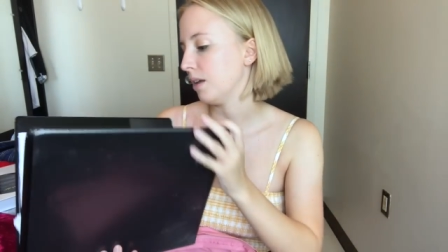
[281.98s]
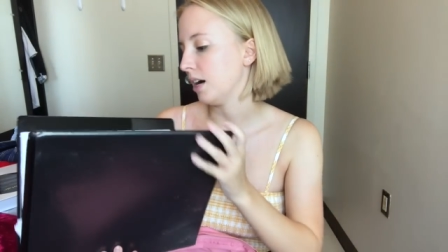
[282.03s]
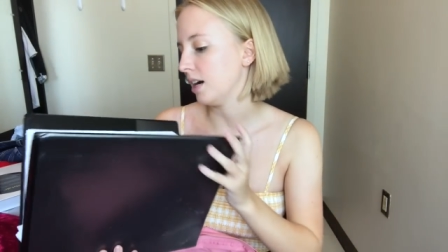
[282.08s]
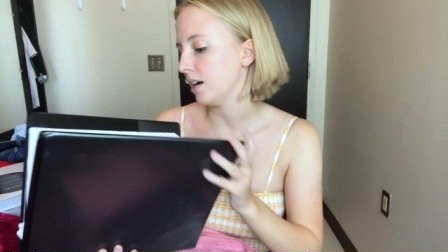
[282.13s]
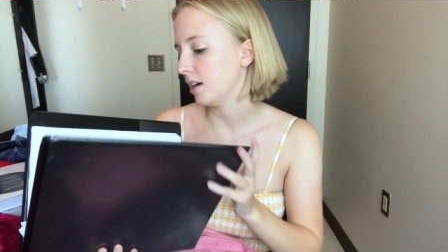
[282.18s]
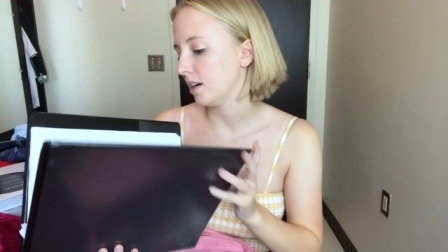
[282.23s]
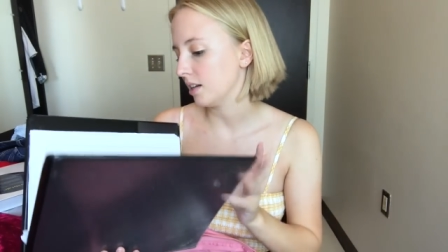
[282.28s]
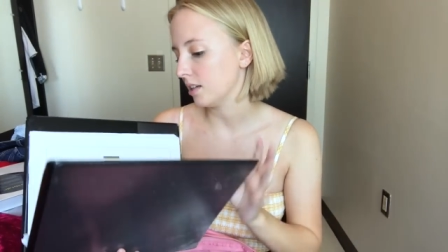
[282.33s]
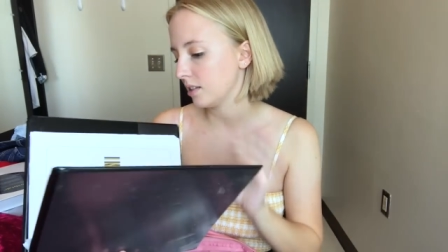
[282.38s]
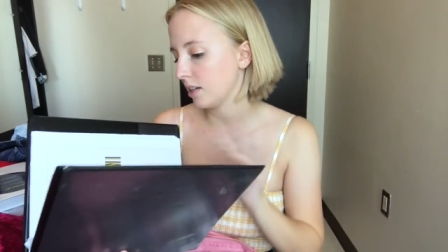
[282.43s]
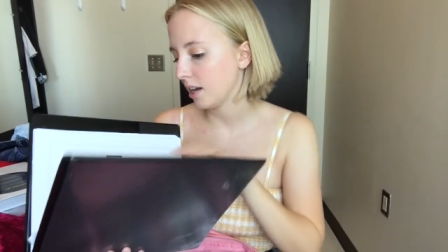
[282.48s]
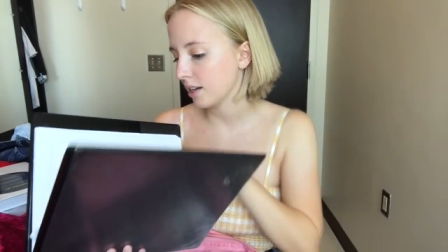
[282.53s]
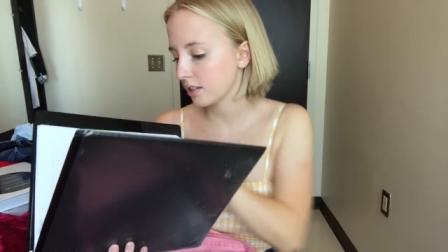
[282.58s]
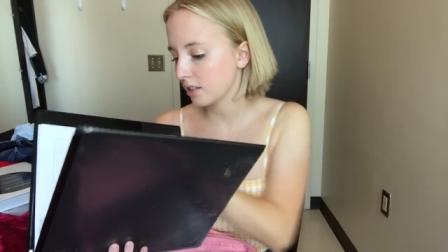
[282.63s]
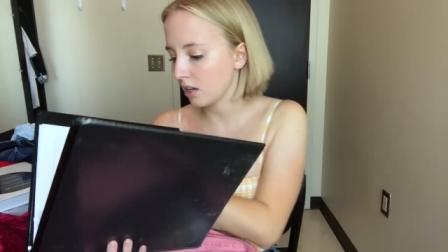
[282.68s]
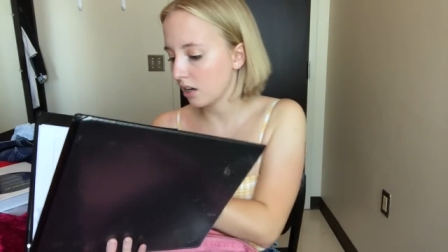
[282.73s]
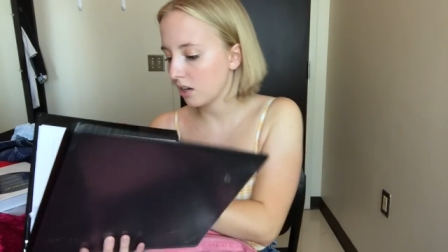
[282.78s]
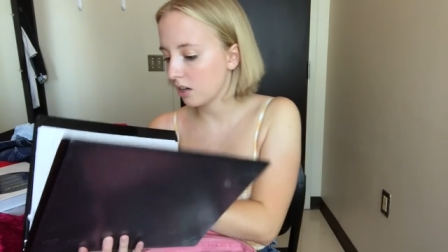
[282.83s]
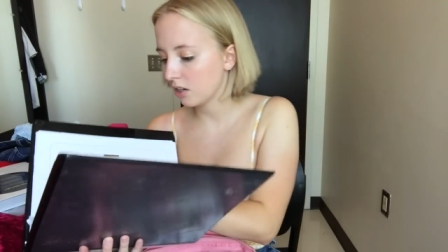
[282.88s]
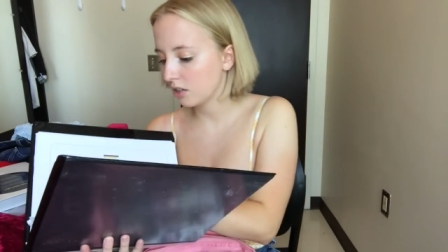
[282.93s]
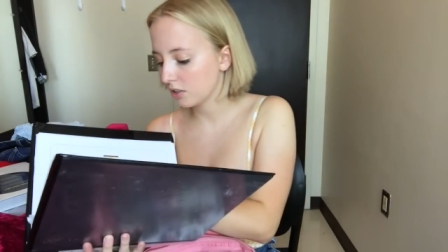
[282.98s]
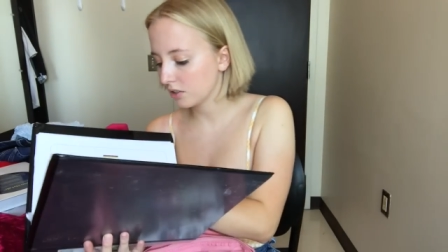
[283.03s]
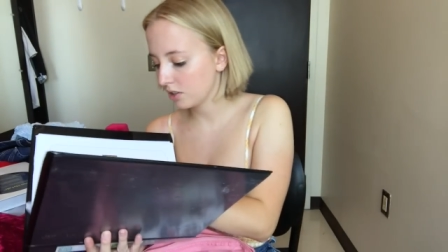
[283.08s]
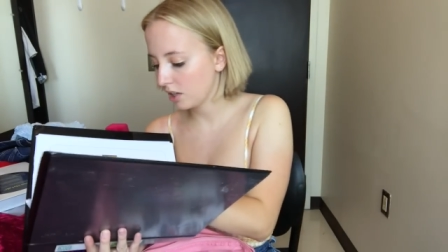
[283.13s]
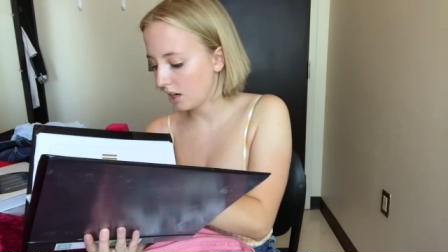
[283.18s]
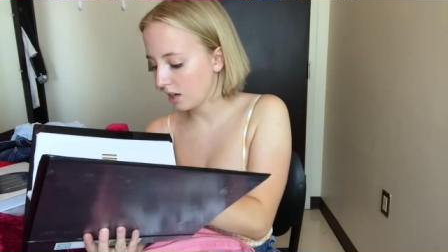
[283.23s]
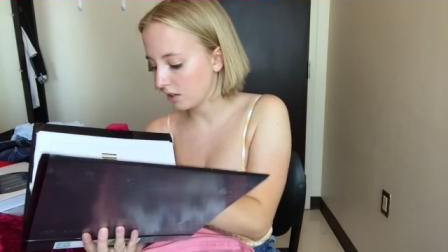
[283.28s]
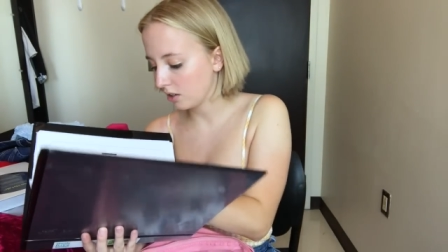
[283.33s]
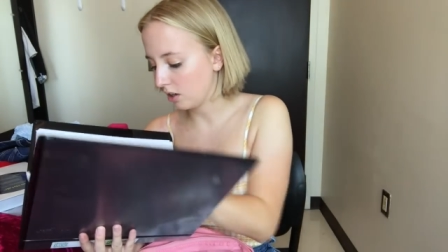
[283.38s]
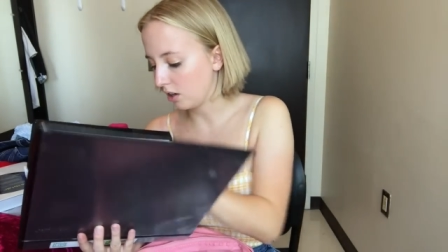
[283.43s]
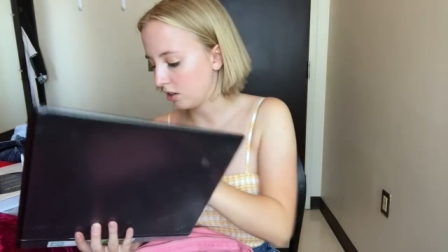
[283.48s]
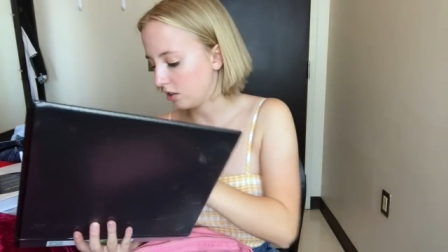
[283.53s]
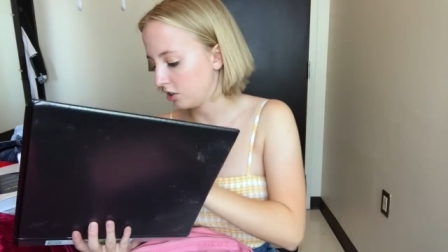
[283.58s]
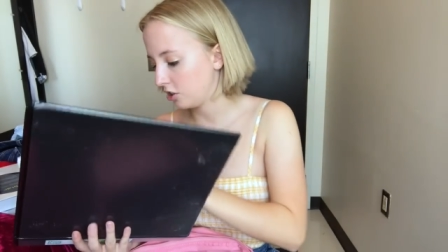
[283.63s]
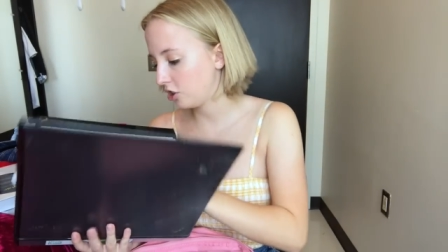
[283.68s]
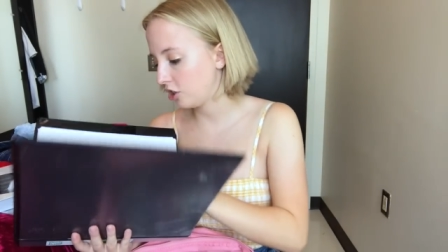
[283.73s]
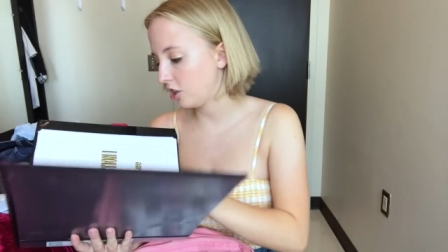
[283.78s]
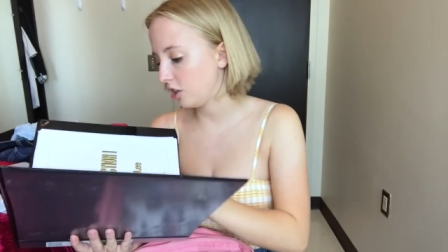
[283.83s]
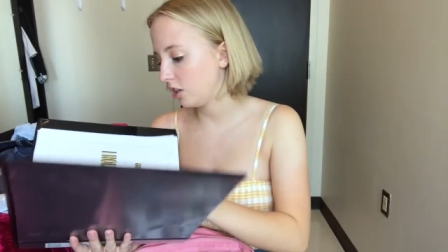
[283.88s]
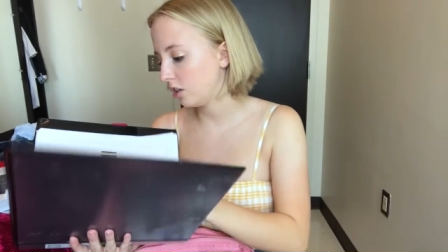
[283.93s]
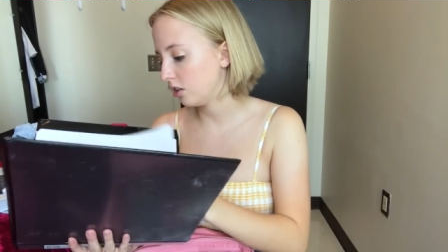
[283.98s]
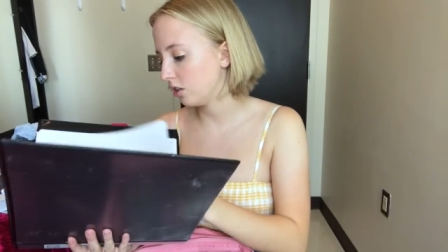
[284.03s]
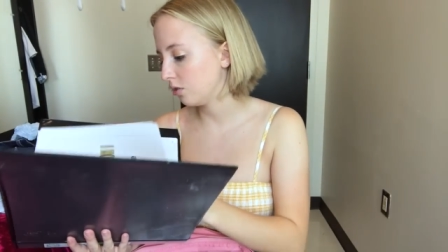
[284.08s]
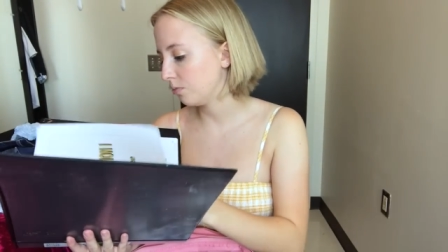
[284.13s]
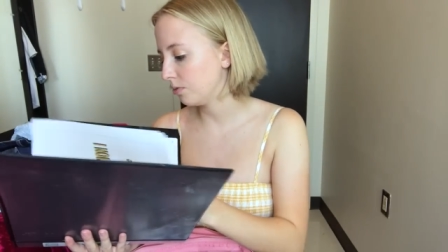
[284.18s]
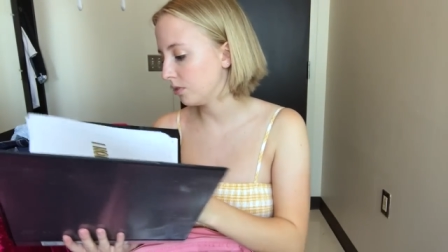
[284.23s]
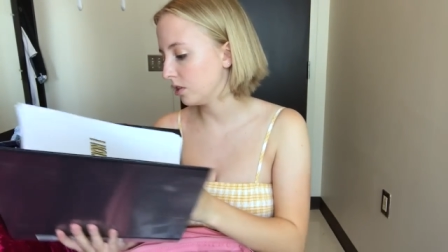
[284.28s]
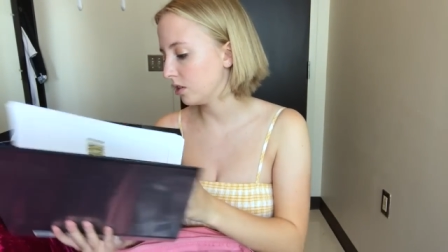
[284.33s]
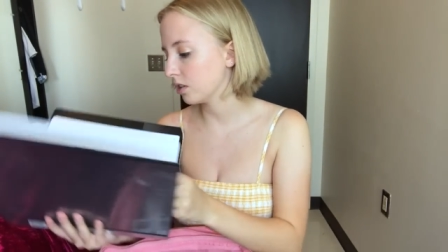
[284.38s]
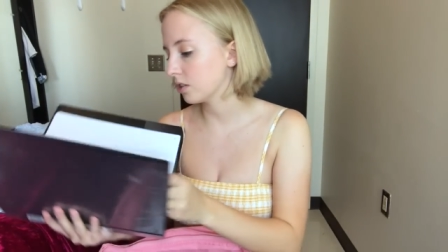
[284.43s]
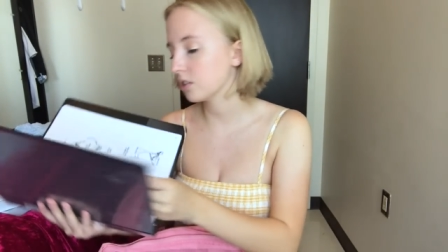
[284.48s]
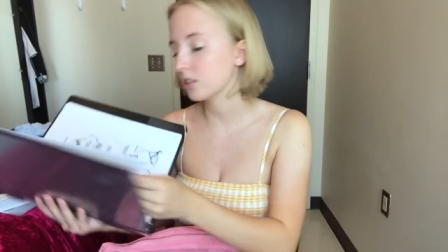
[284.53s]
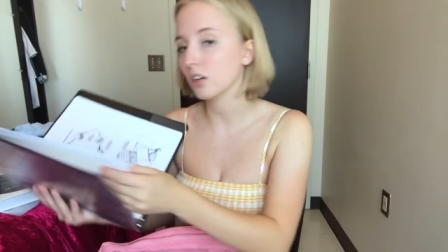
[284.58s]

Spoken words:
my textile technology notebook,